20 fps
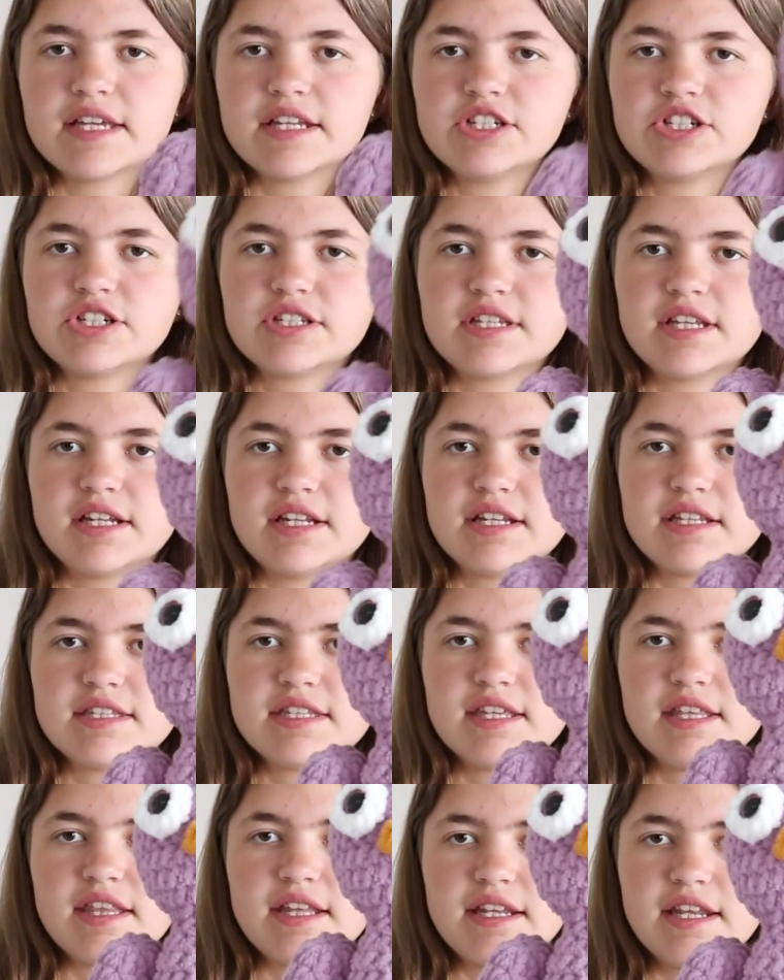interesting to
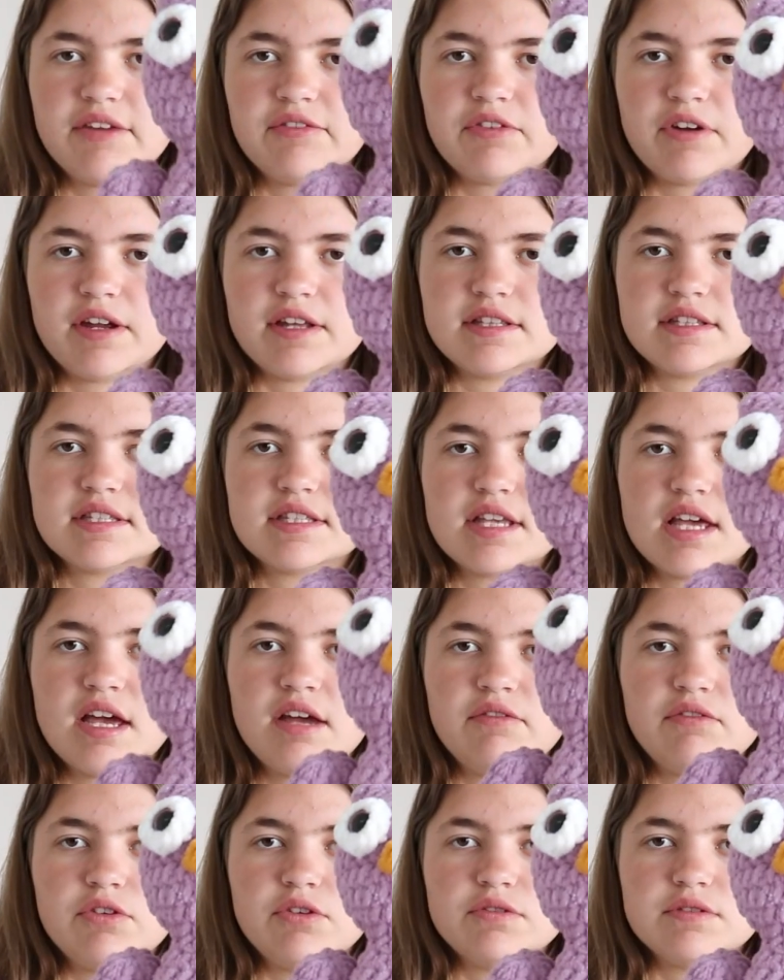see the difference
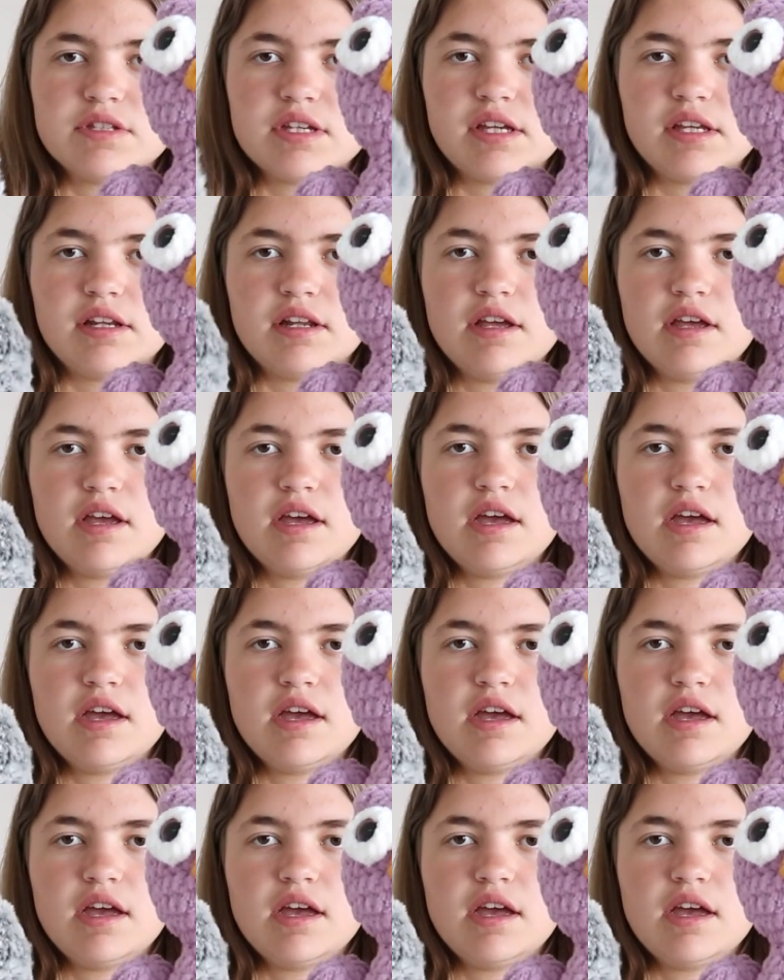of using